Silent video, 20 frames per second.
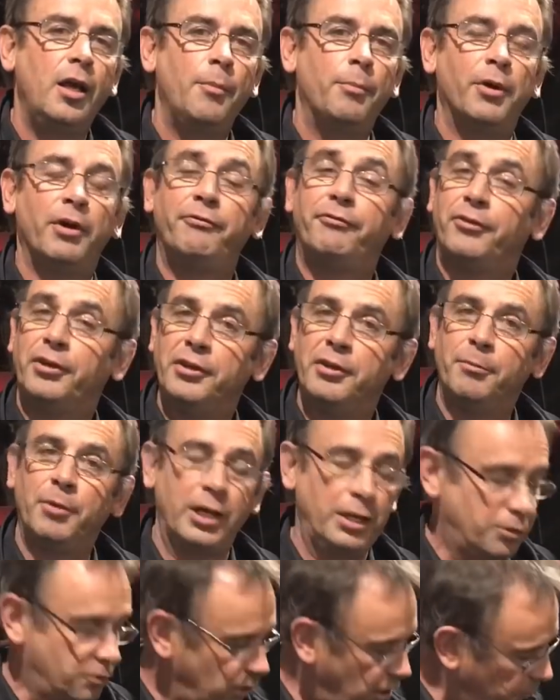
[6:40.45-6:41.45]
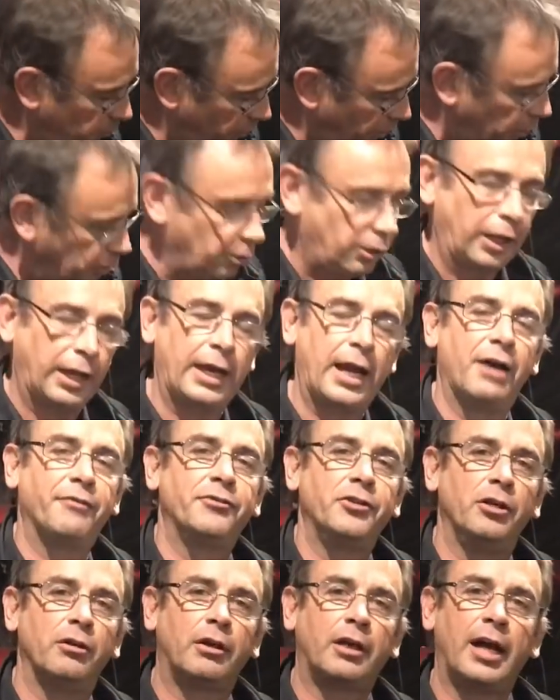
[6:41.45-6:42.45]
But for in the meantime, when you're looking
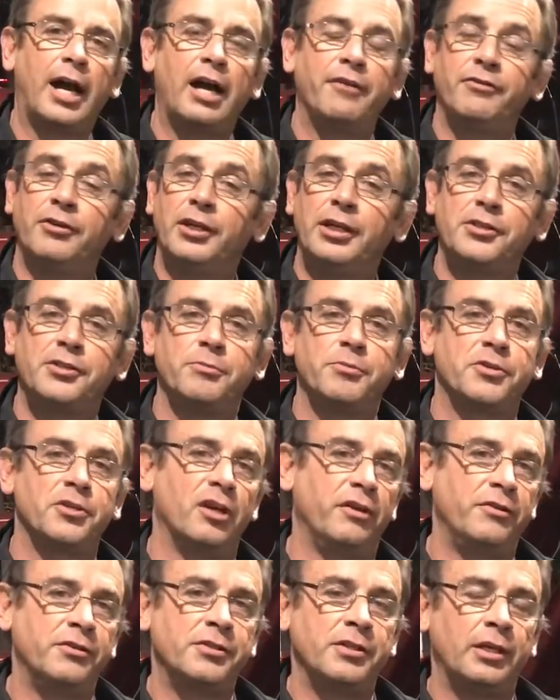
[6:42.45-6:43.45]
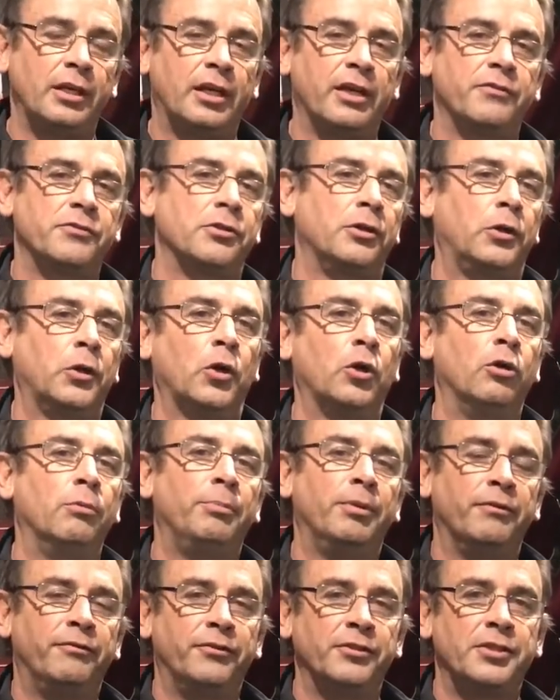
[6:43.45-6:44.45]
after your car, if you need some servicing, give us a call.
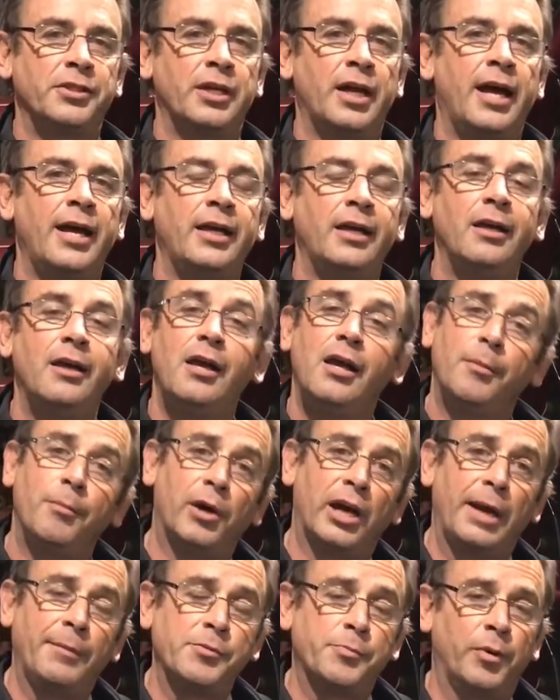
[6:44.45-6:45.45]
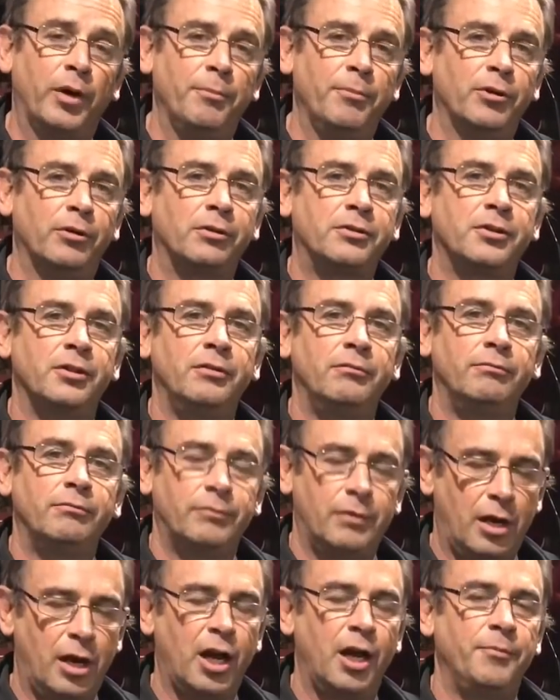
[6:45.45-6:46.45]
But for today, my name is Brett Middleton.
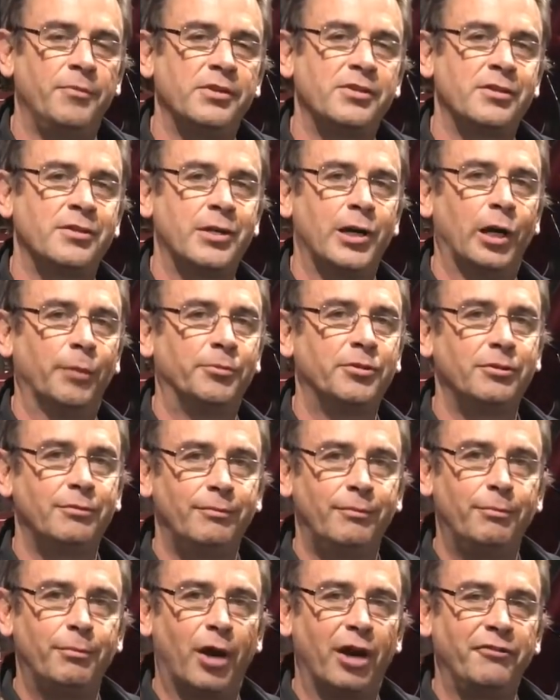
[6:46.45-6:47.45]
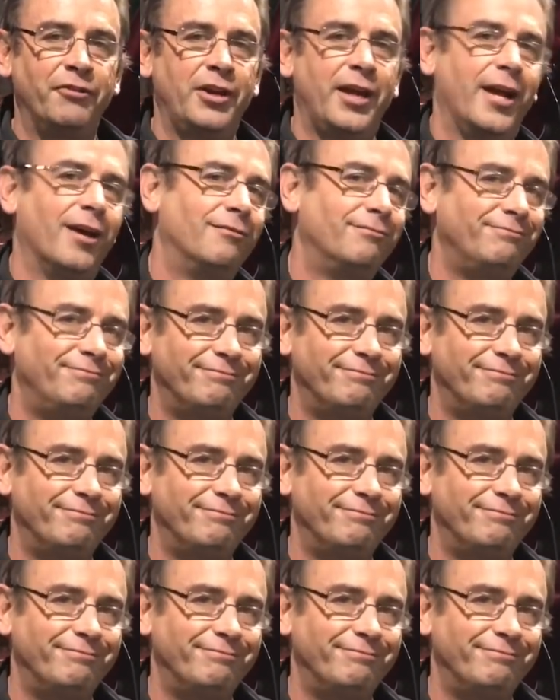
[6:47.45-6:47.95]
I hope this has helped. Bye for now.